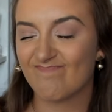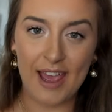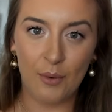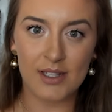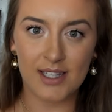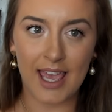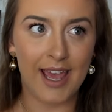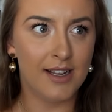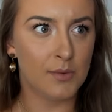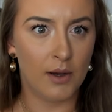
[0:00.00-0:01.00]
And once
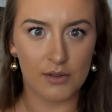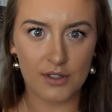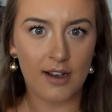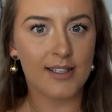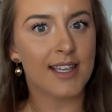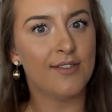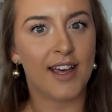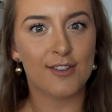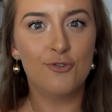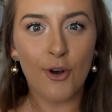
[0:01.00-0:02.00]
again, as well as dance, if
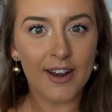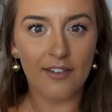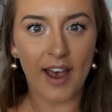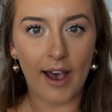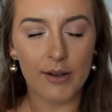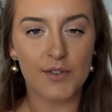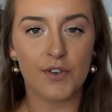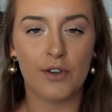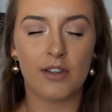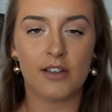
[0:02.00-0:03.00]
that's not enough hours
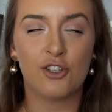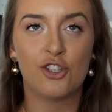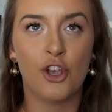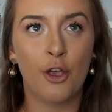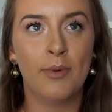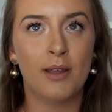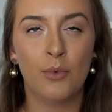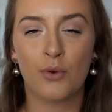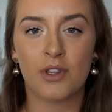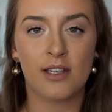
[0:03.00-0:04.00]
for you, there are so many
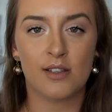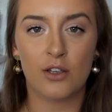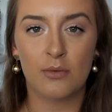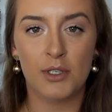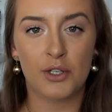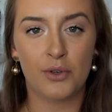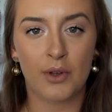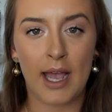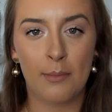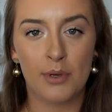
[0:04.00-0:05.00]
more things that you can be doing
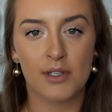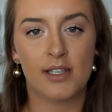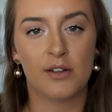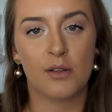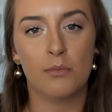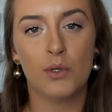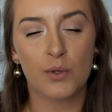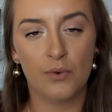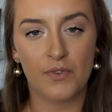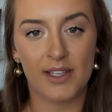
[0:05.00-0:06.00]
on campus. There is a
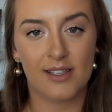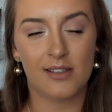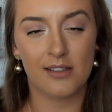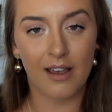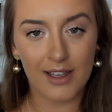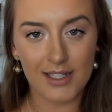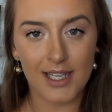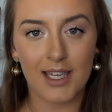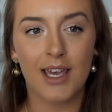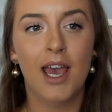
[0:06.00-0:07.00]
musical theatre
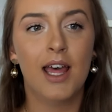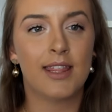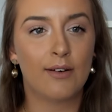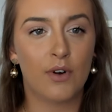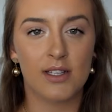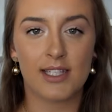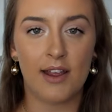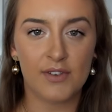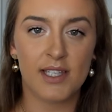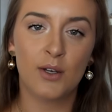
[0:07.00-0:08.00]
society that runs
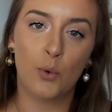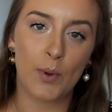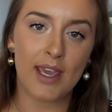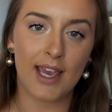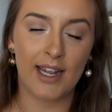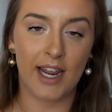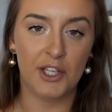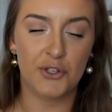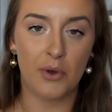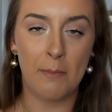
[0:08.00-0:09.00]
every single week and
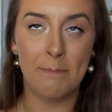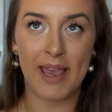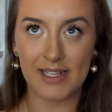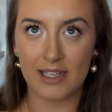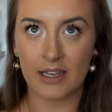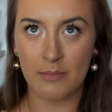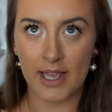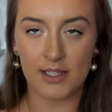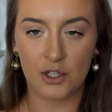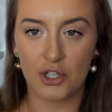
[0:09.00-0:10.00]
they do amazing,
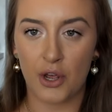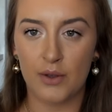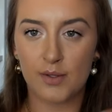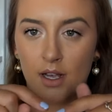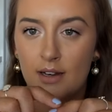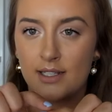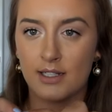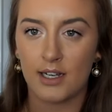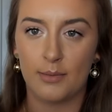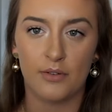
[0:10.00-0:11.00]
amazing shows. I'll
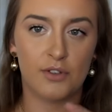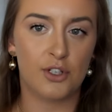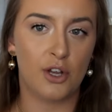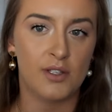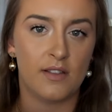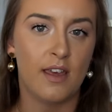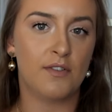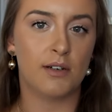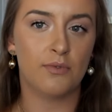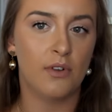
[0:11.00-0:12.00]
list a couple of the shows that
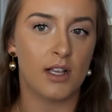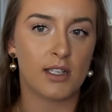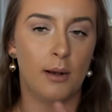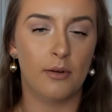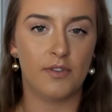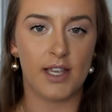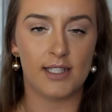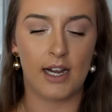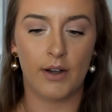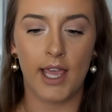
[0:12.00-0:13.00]
they've done for the last couple of
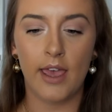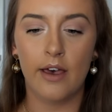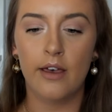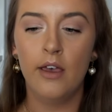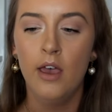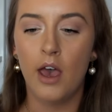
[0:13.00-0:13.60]
years down here.